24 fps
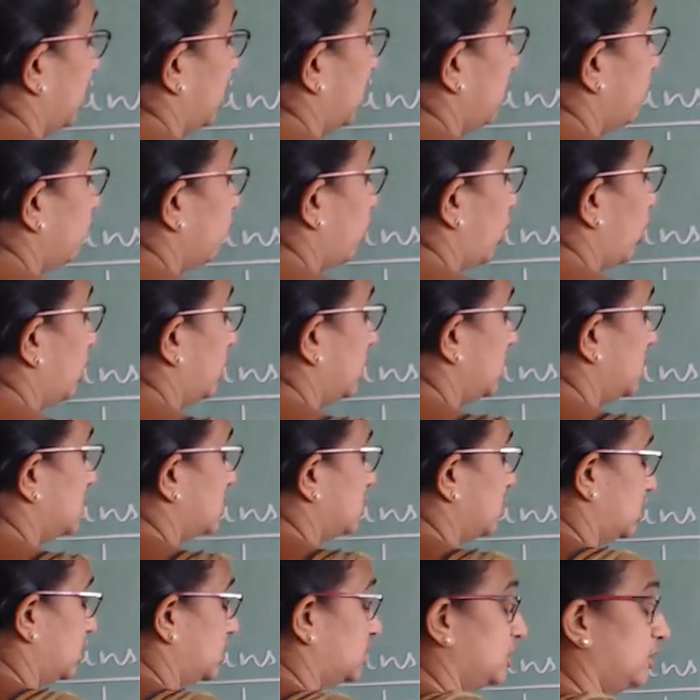very
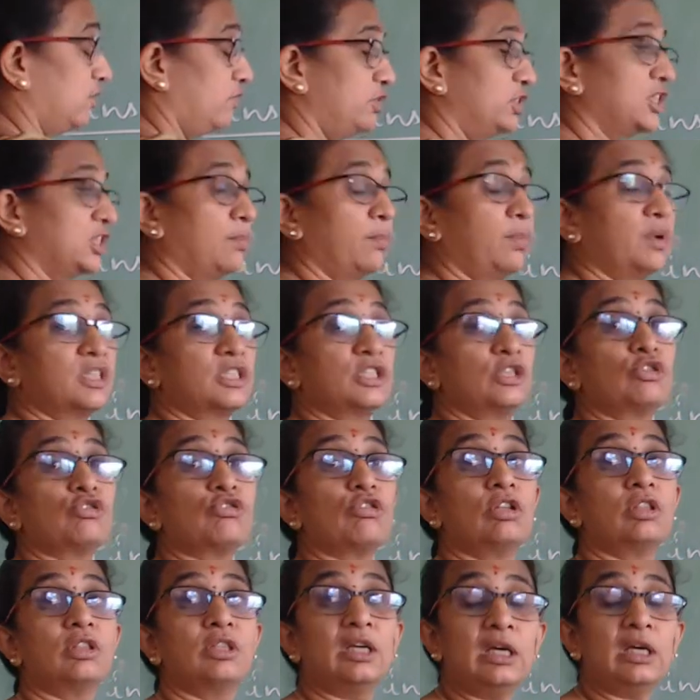important structure which are present
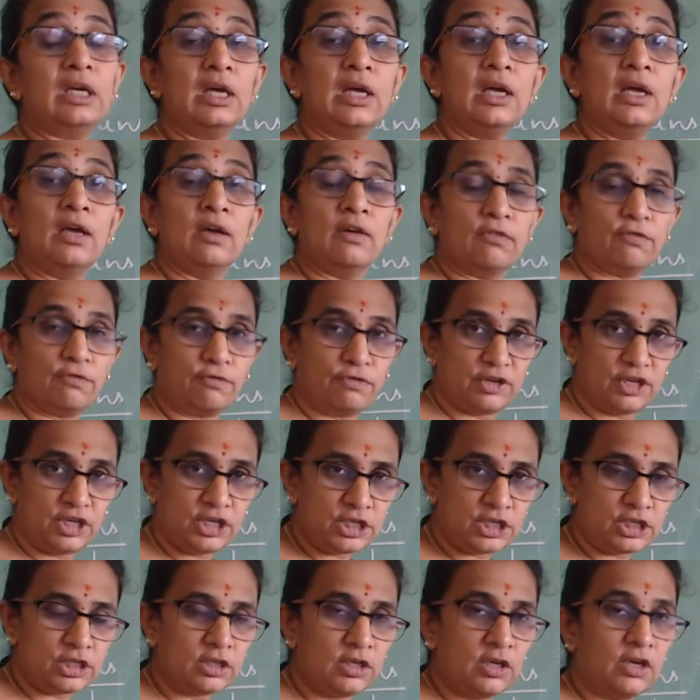on the
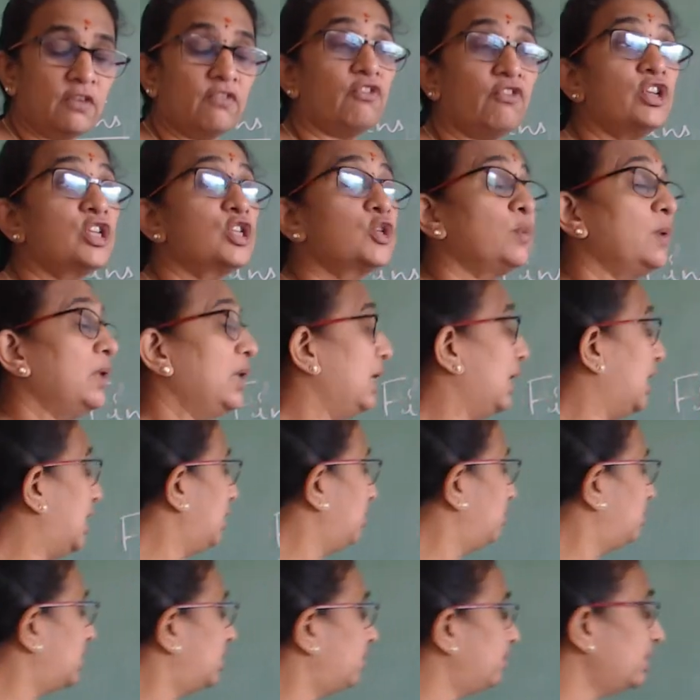fish, which will
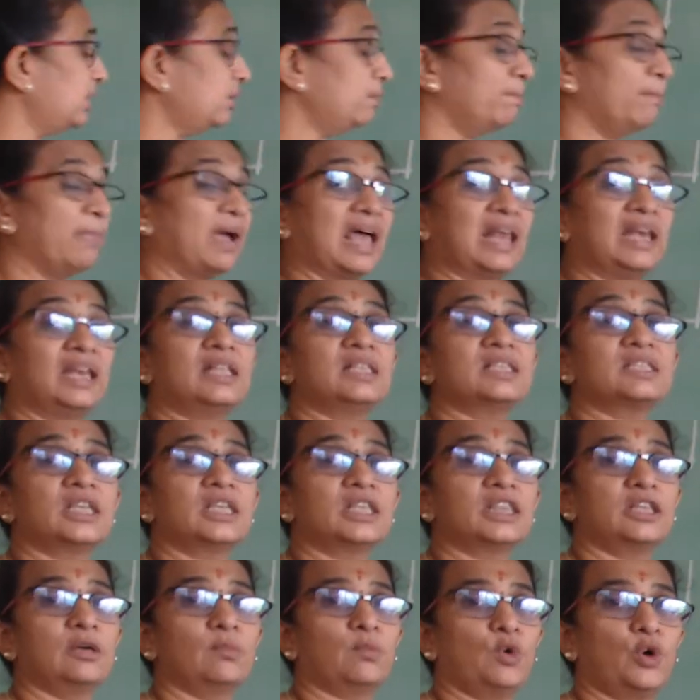help them in
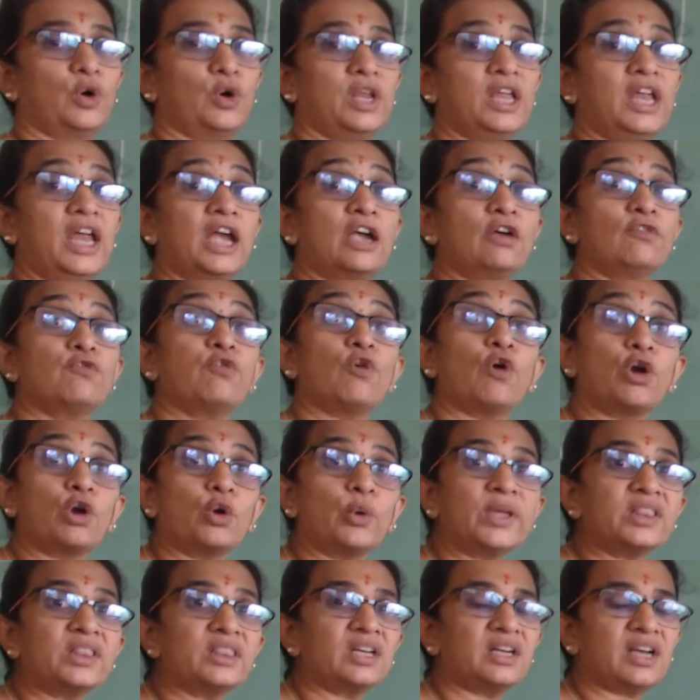balancing the body and
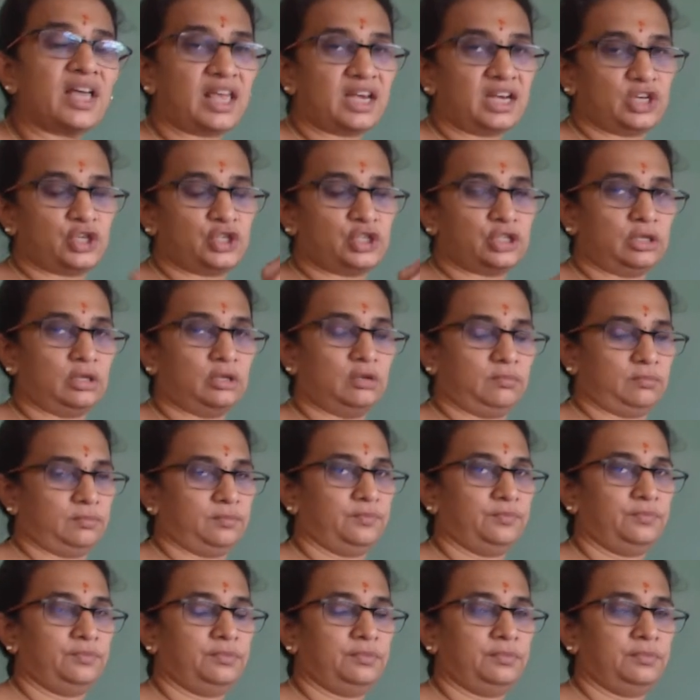following the direction.
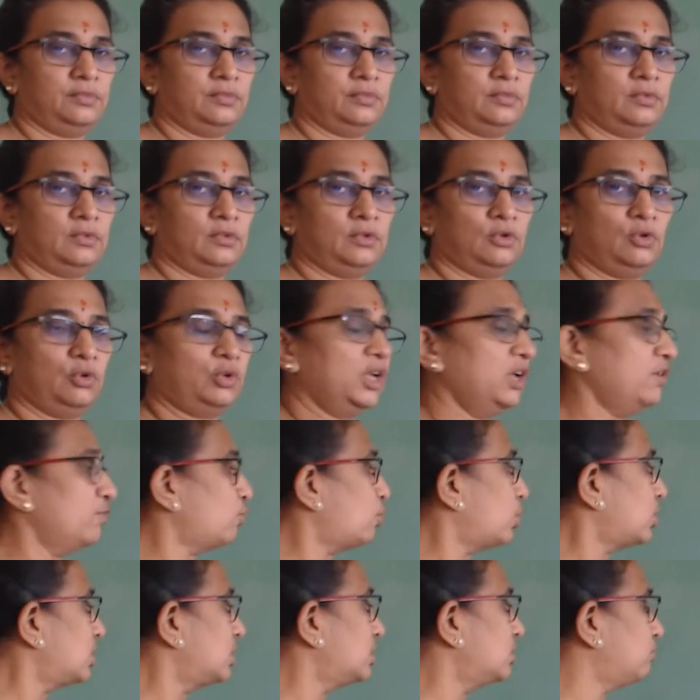Okay,
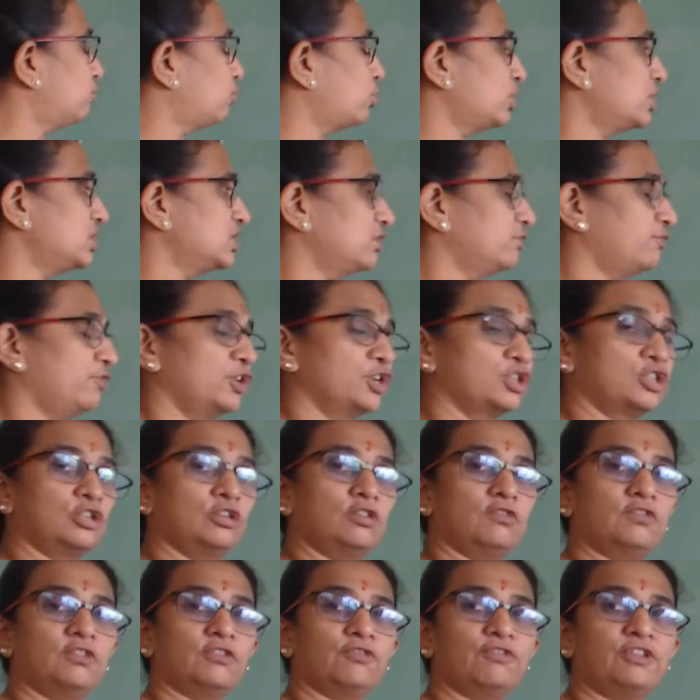what is the
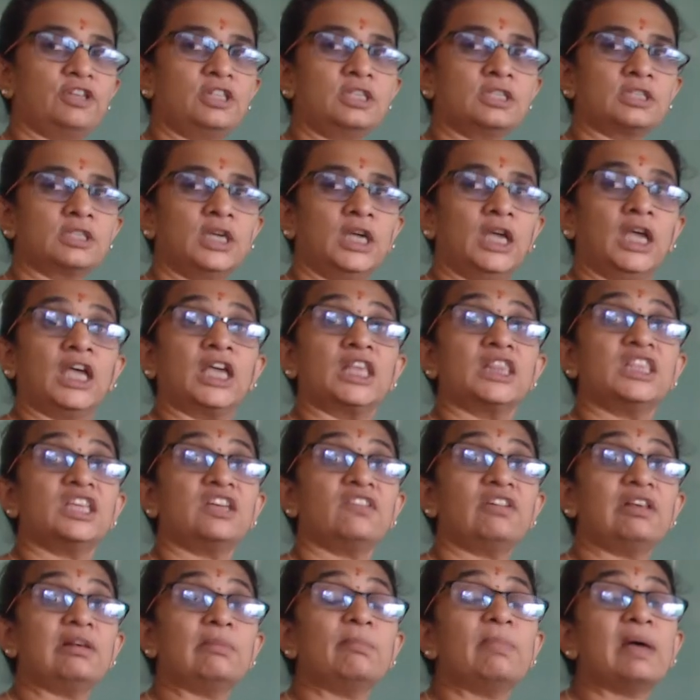function of the fins?
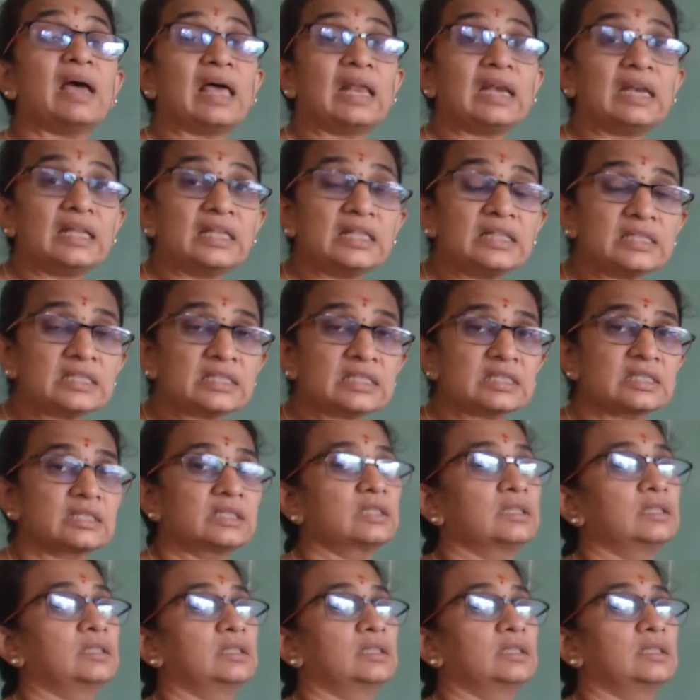They will balance